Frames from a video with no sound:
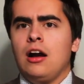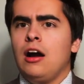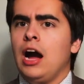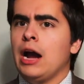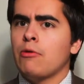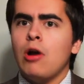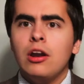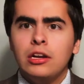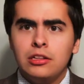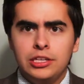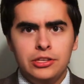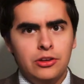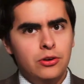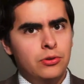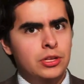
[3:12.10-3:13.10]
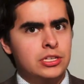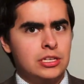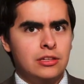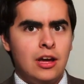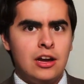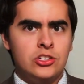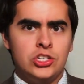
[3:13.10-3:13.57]
Ironically, though, this
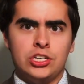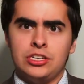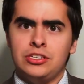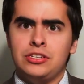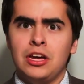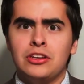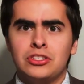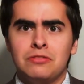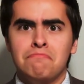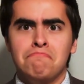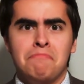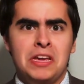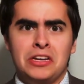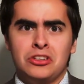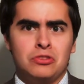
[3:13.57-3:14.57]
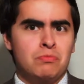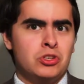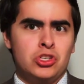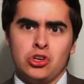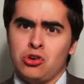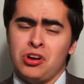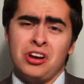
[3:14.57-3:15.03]
logic doesn't make us
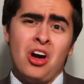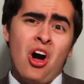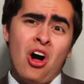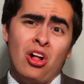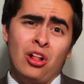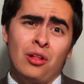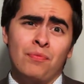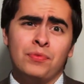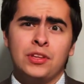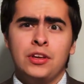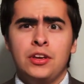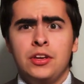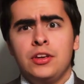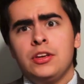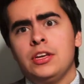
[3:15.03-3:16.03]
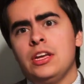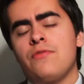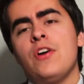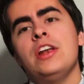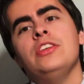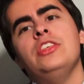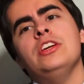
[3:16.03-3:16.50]
mature at all.
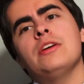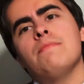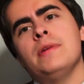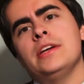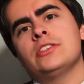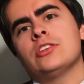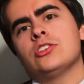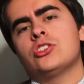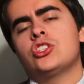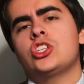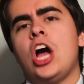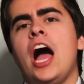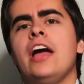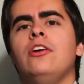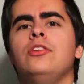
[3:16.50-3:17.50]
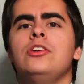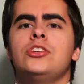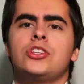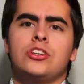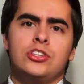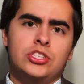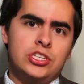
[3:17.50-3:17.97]
If anything, it makes us
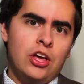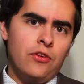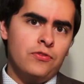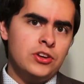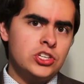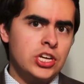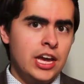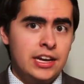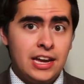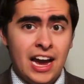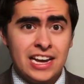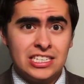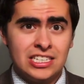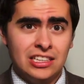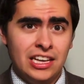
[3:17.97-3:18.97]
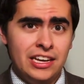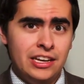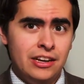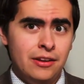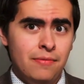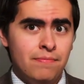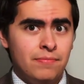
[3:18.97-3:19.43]
childish, selfish, and
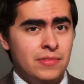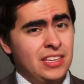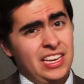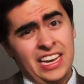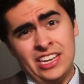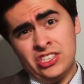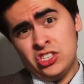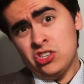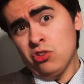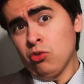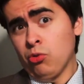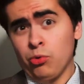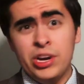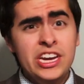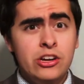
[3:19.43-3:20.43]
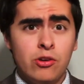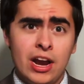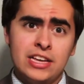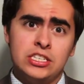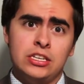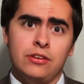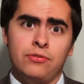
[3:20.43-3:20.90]
isolated. It's
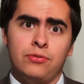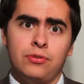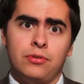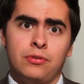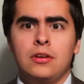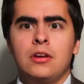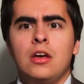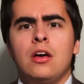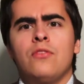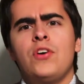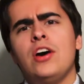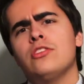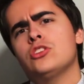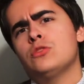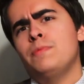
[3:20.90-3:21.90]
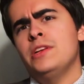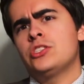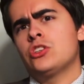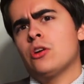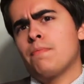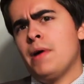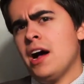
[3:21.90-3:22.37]
regressive. Father
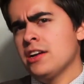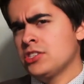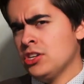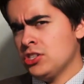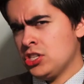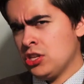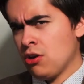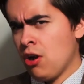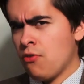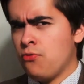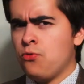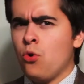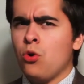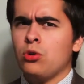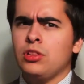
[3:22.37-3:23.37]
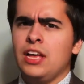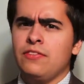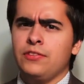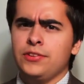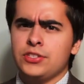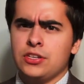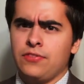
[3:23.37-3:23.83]
Spitzer posits there are four
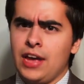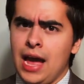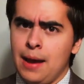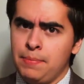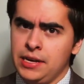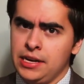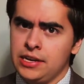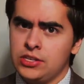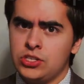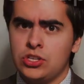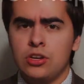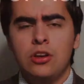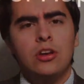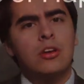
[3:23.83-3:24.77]
levels of happiness